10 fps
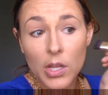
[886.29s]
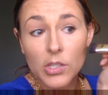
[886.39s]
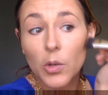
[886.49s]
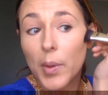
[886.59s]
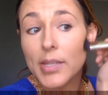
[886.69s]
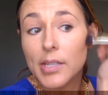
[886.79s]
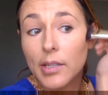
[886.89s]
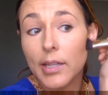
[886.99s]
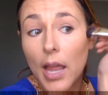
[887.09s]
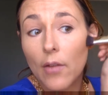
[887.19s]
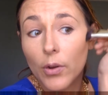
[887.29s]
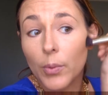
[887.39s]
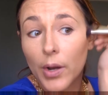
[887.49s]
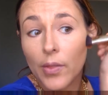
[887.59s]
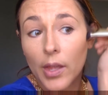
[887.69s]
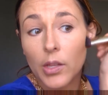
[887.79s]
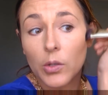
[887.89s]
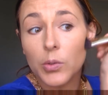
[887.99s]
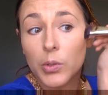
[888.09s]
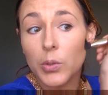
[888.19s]
So basically everywhere that
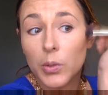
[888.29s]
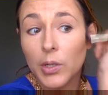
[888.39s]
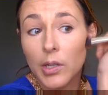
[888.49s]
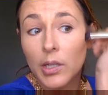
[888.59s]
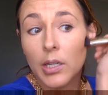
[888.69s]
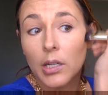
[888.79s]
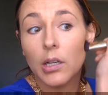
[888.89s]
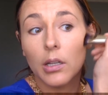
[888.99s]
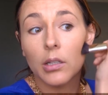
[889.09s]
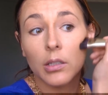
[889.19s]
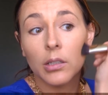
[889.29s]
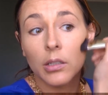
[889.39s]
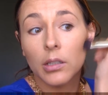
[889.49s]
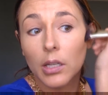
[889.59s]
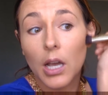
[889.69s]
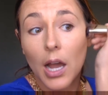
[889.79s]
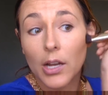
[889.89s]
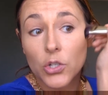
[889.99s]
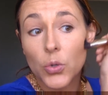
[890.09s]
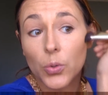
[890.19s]
you
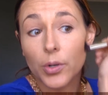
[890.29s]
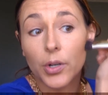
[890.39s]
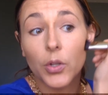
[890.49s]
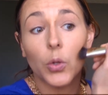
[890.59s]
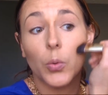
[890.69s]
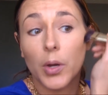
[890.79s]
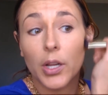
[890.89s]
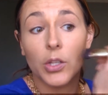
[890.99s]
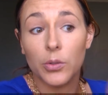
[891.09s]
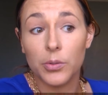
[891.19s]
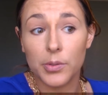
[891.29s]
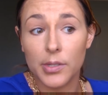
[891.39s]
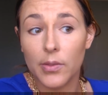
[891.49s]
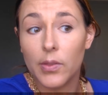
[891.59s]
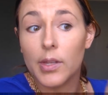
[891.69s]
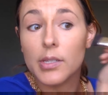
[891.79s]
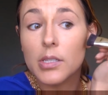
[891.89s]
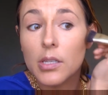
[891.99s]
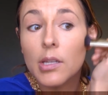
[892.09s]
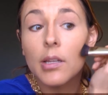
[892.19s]
contoured, you want to use this